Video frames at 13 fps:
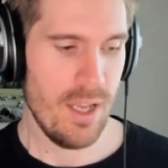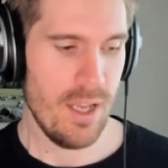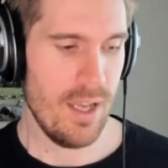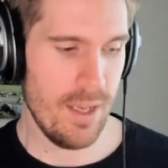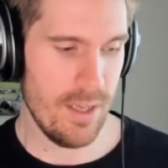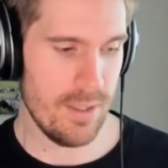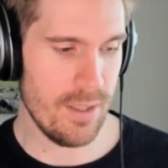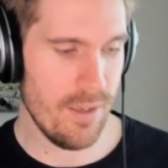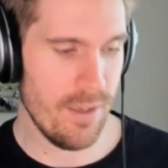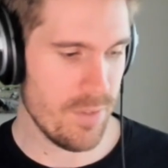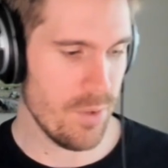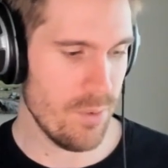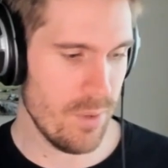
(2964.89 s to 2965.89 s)
And
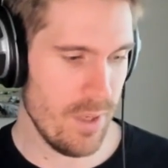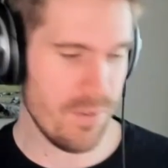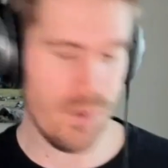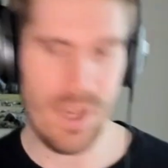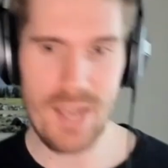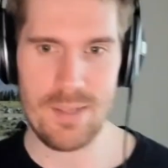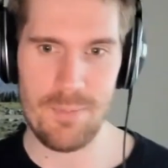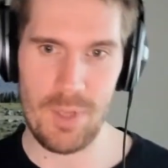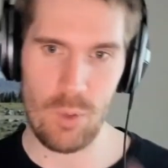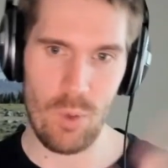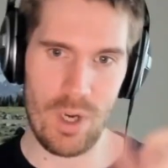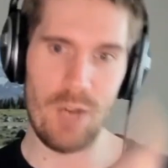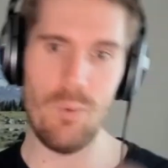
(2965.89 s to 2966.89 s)
if you get something
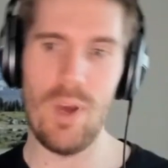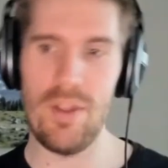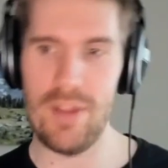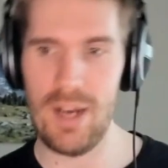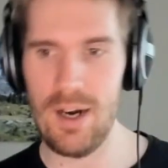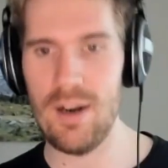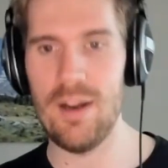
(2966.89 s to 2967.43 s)
working well there,